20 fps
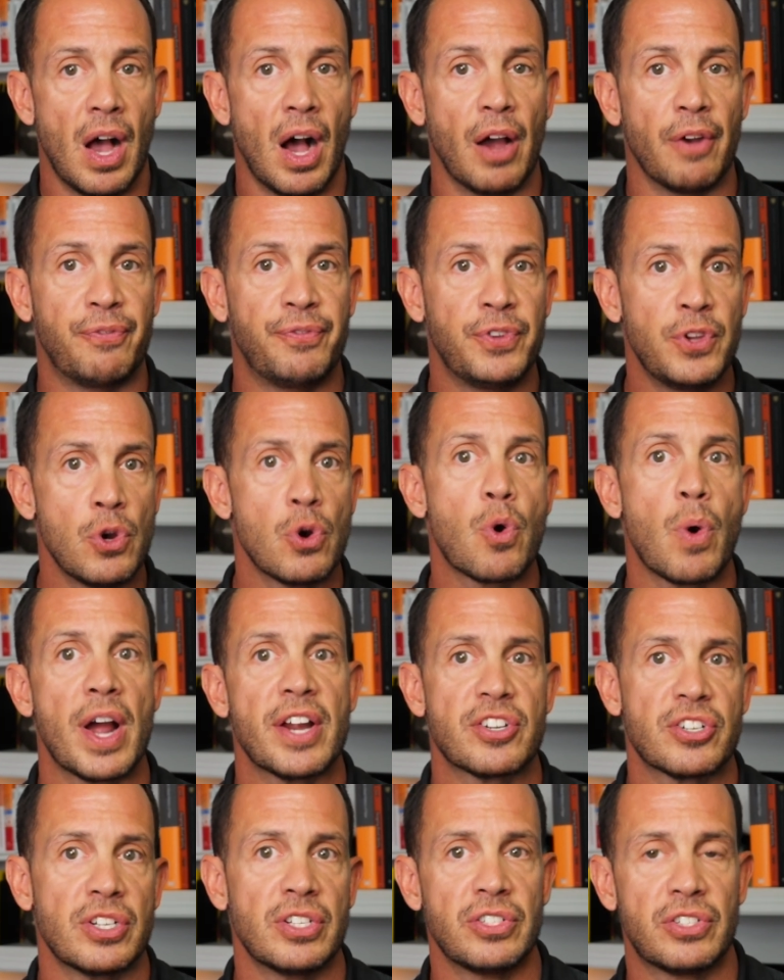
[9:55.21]
A few
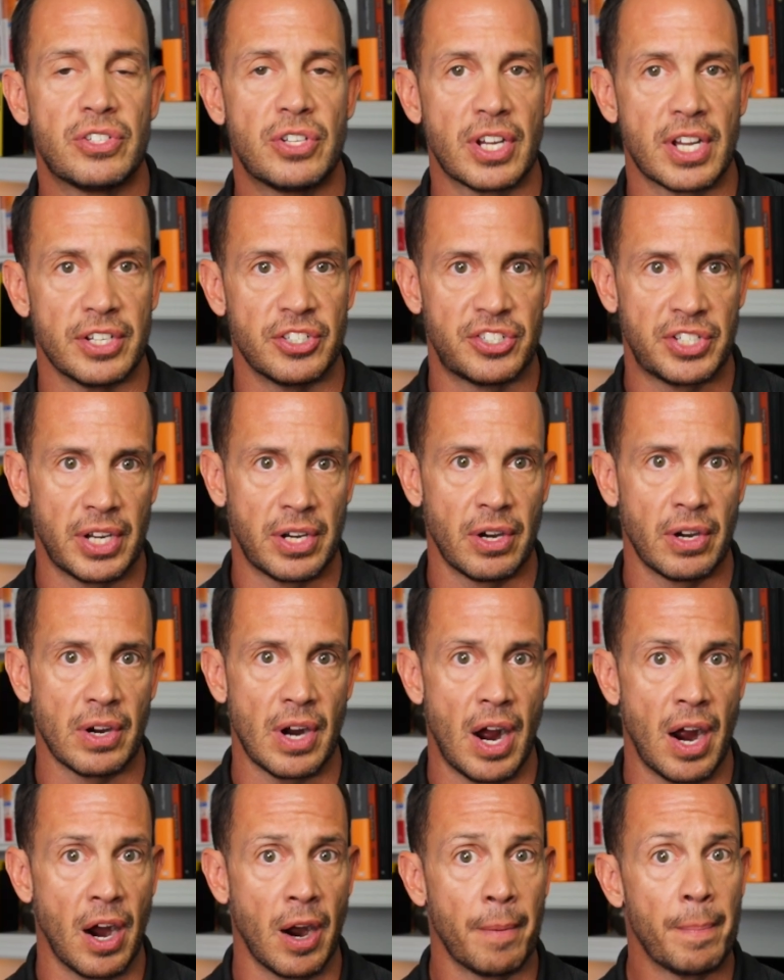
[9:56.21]
questions to consider
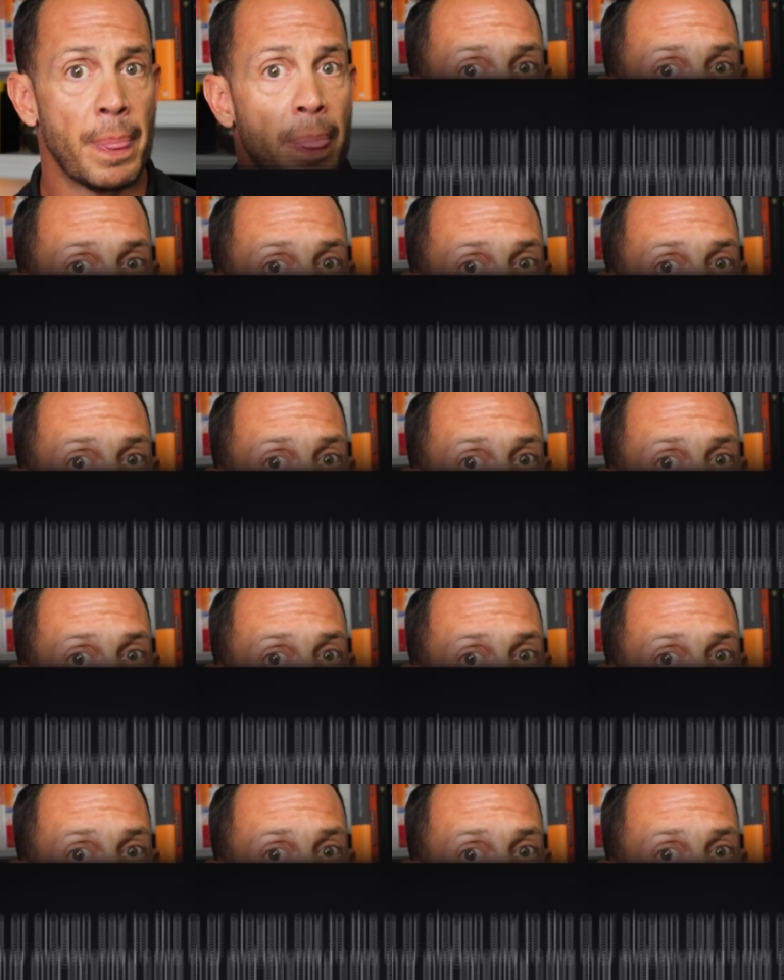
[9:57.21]
are: